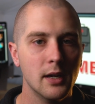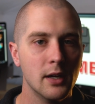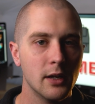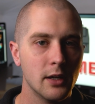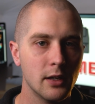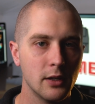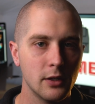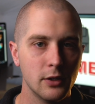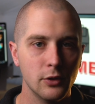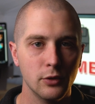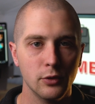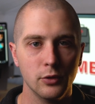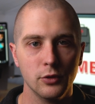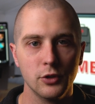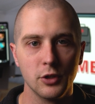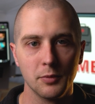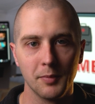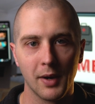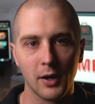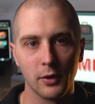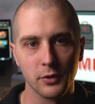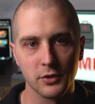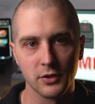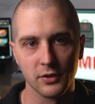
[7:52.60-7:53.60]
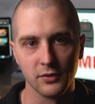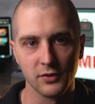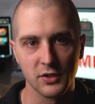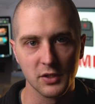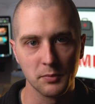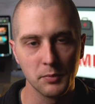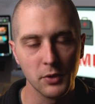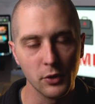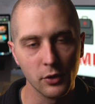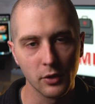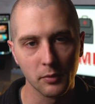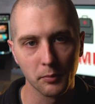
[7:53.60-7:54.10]
huge amounts of
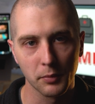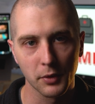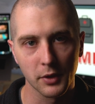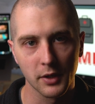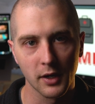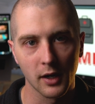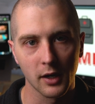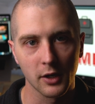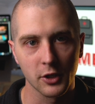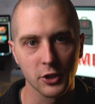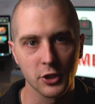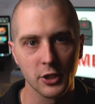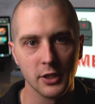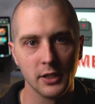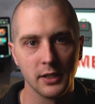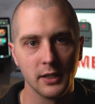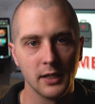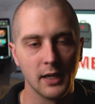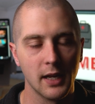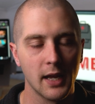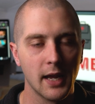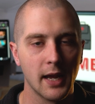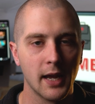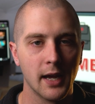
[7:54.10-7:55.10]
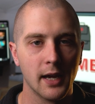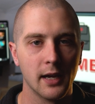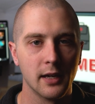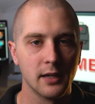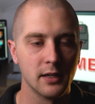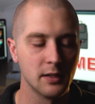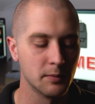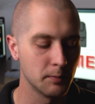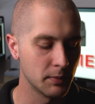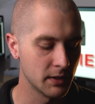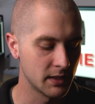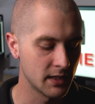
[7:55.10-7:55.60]
sputum production,
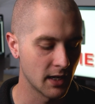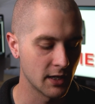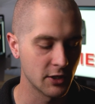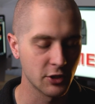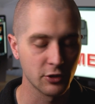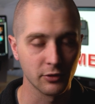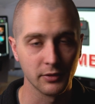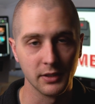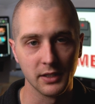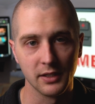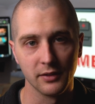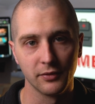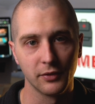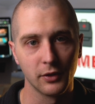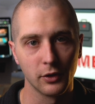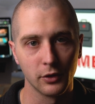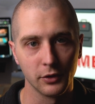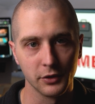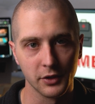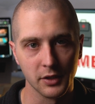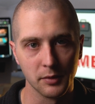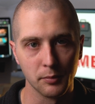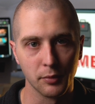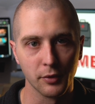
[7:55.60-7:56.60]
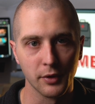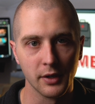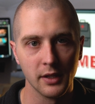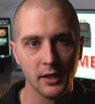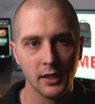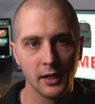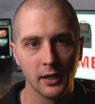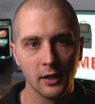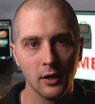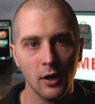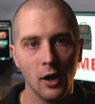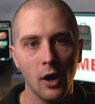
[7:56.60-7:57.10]
and potentially difficulty
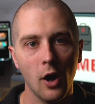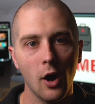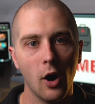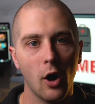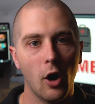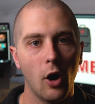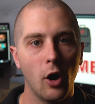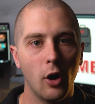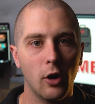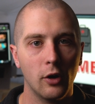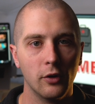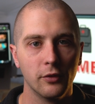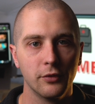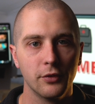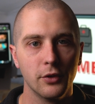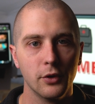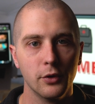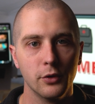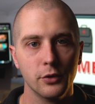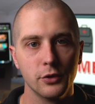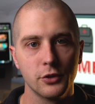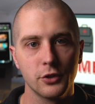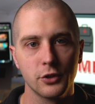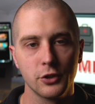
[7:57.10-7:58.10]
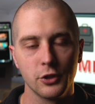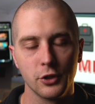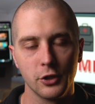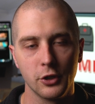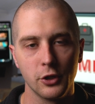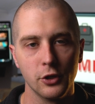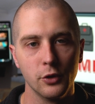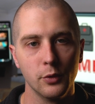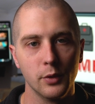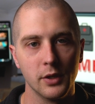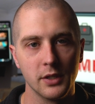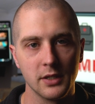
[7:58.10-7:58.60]
breathing, all of those should
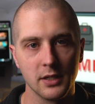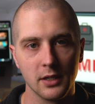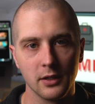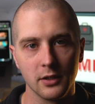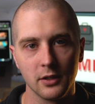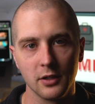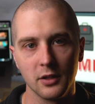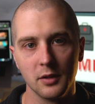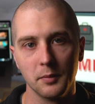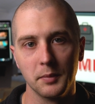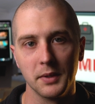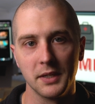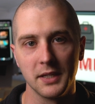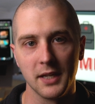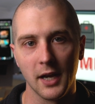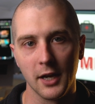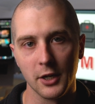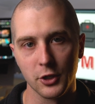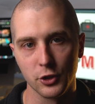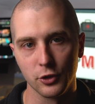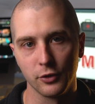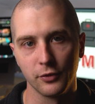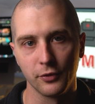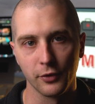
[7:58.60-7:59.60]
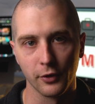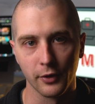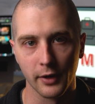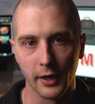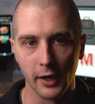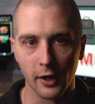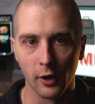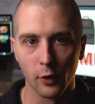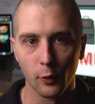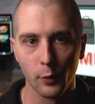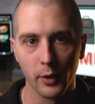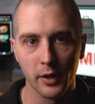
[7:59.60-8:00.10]
cue us into the potential for an
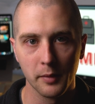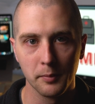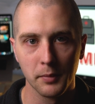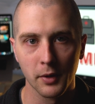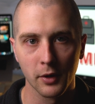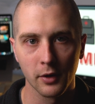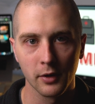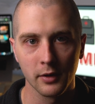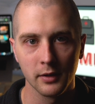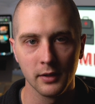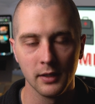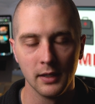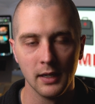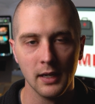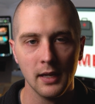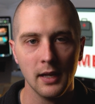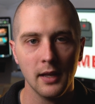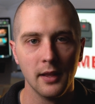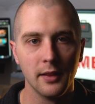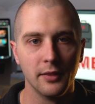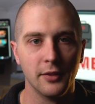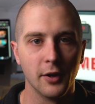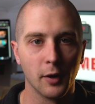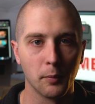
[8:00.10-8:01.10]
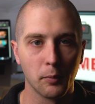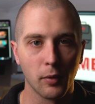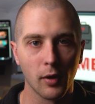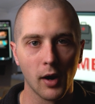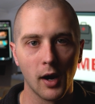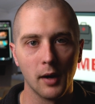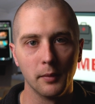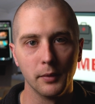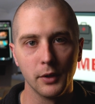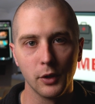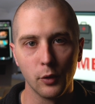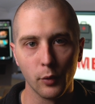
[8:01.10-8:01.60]
airway burn. They're
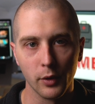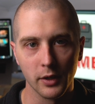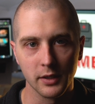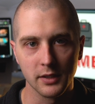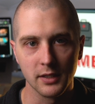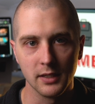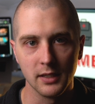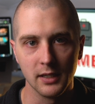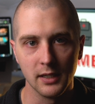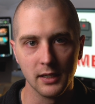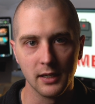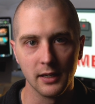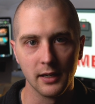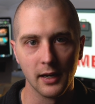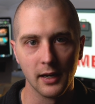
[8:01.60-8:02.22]
probably going to need an